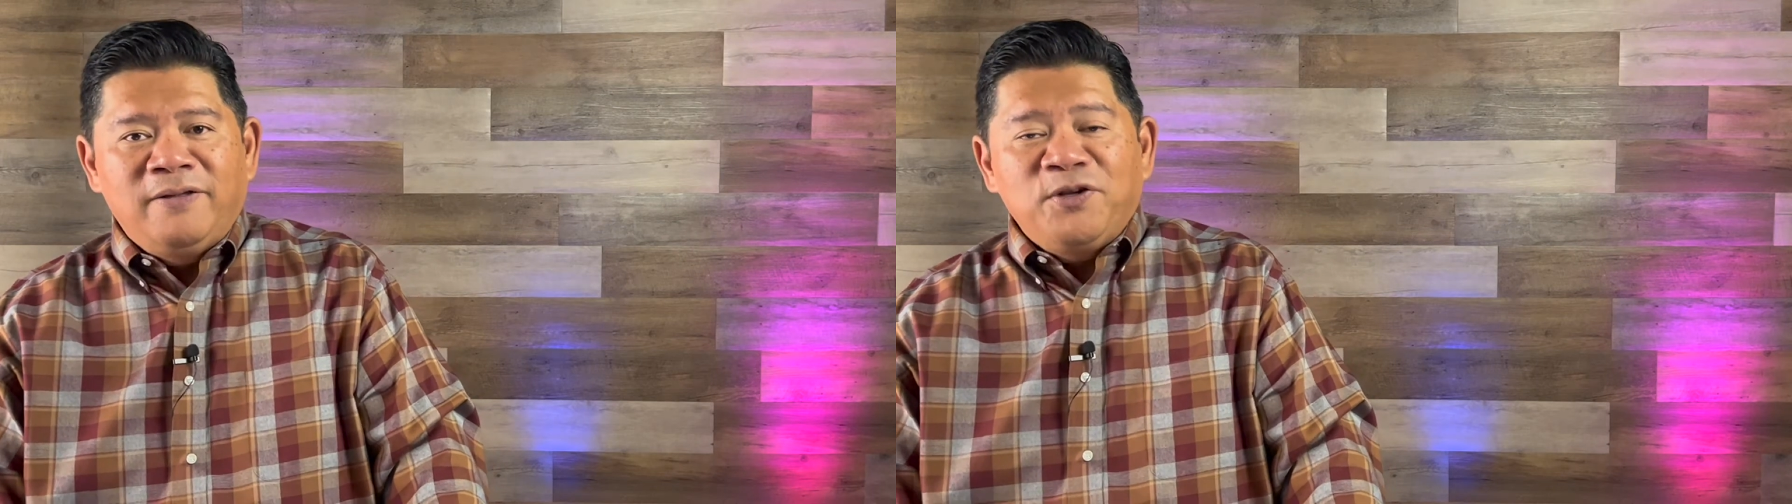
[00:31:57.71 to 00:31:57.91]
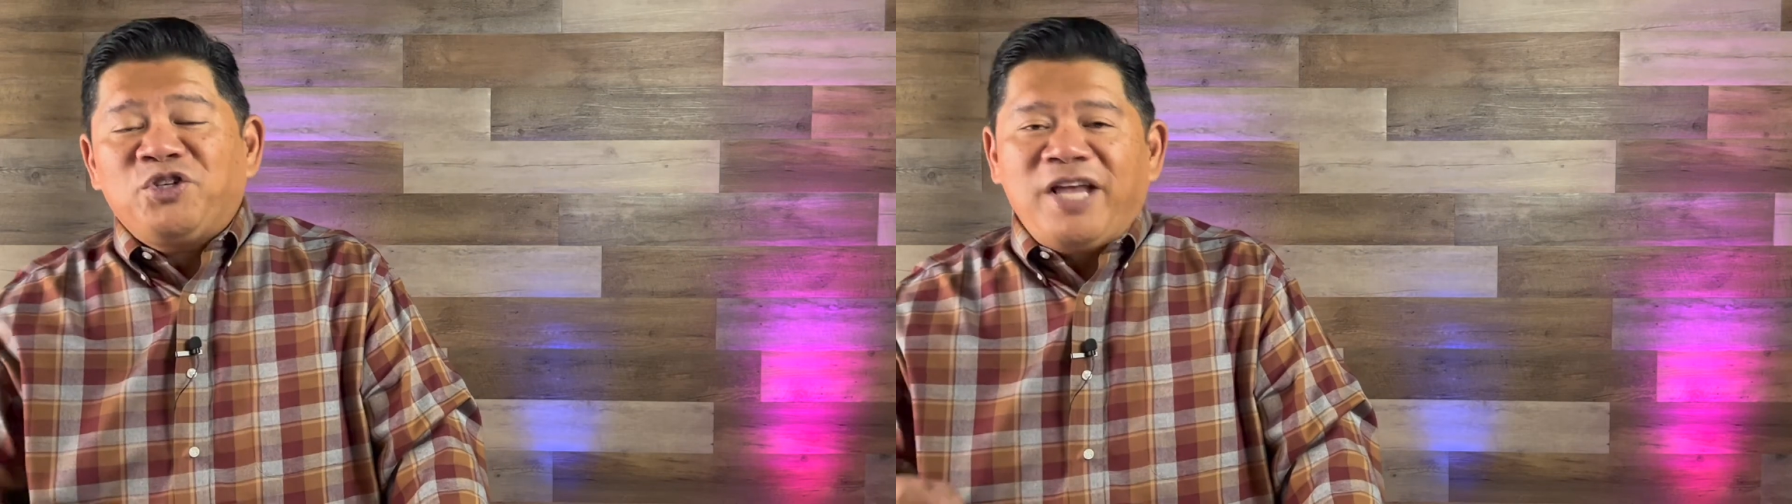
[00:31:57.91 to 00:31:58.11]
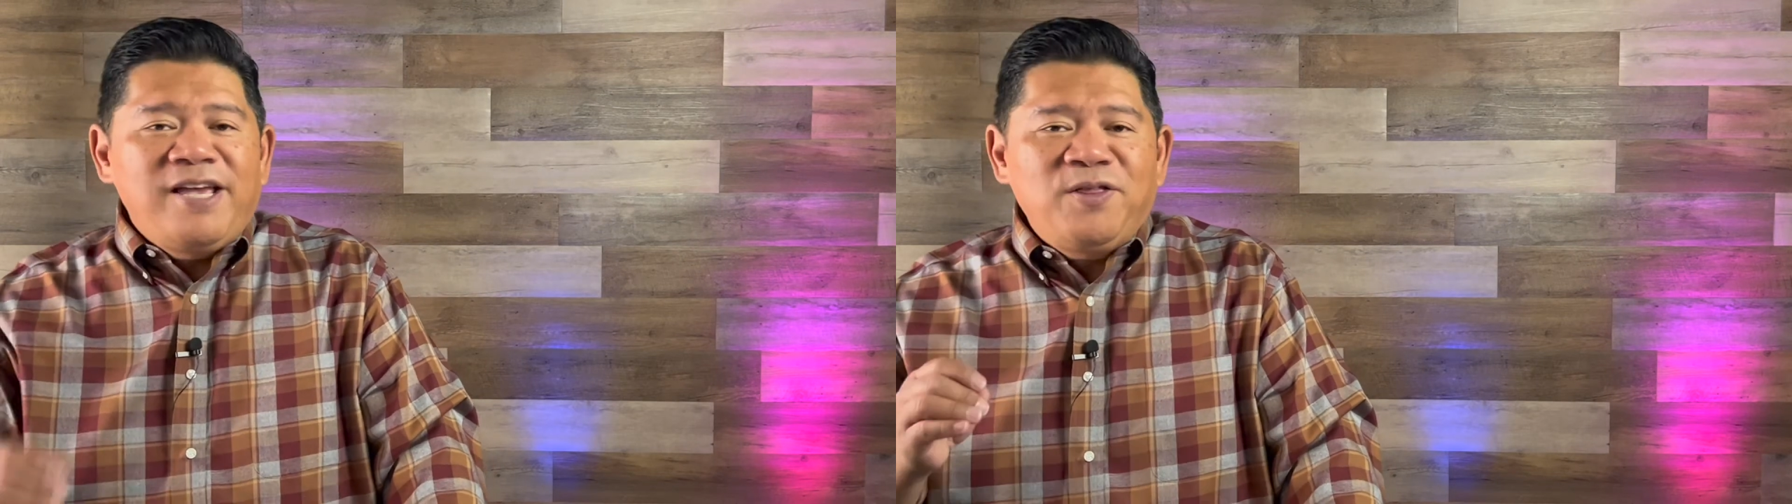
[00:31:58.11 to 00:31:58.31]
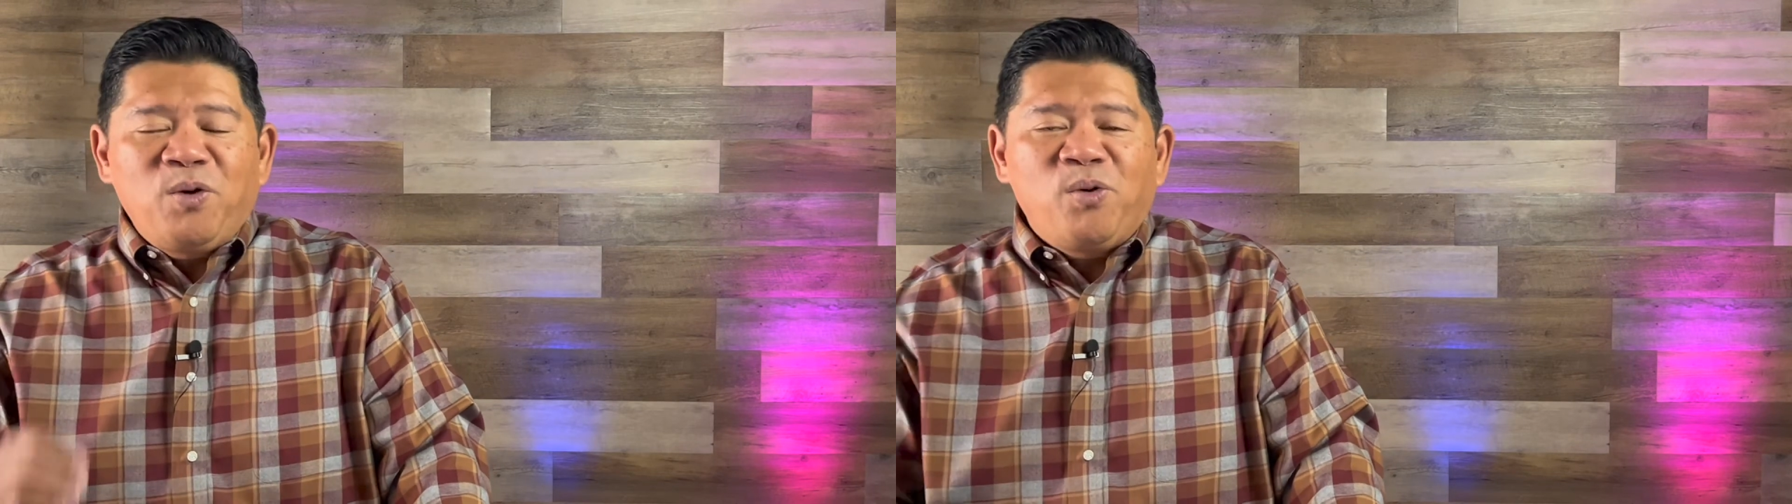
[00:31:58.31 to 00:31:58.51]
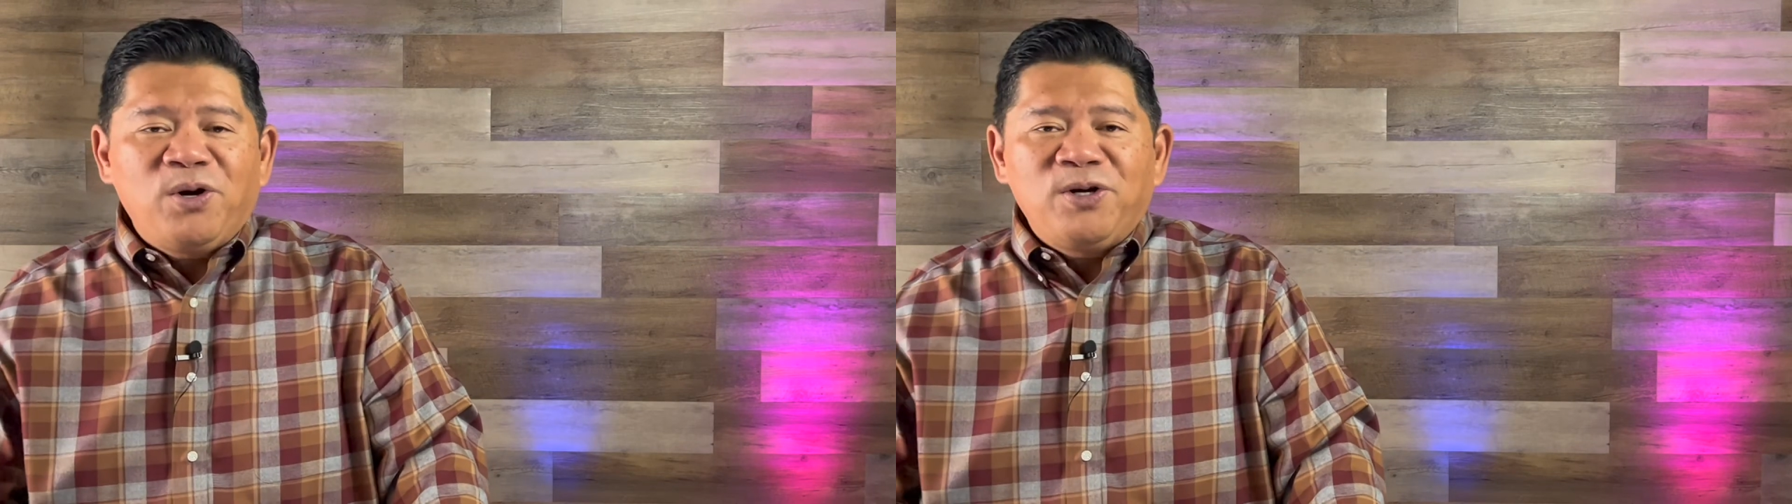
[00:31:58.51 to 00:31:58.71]
They're saying the
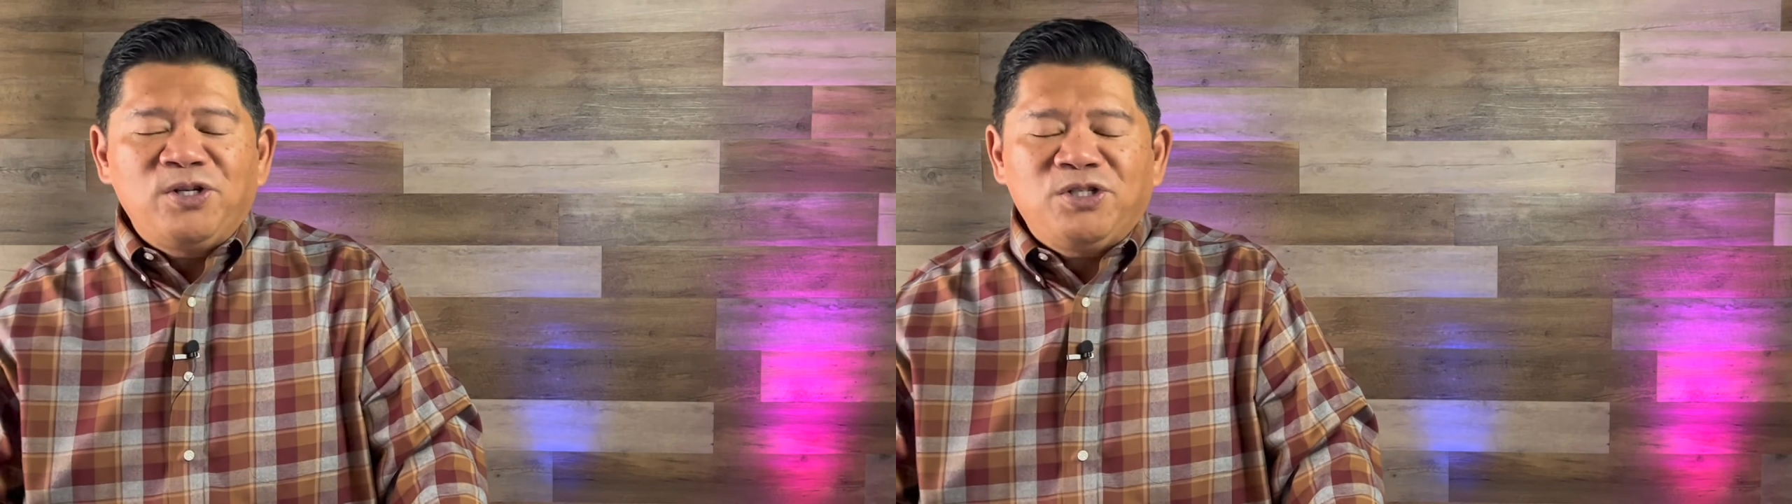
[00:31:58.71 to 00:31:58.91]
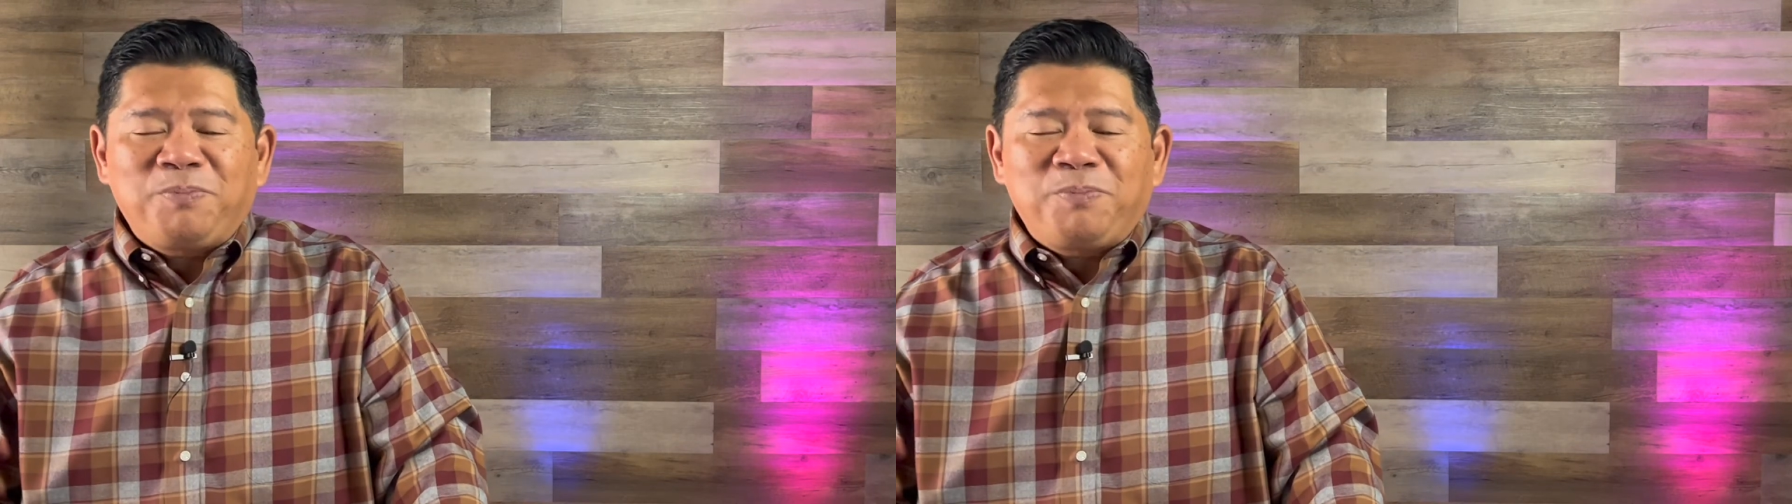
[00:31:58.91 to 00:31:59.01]
words,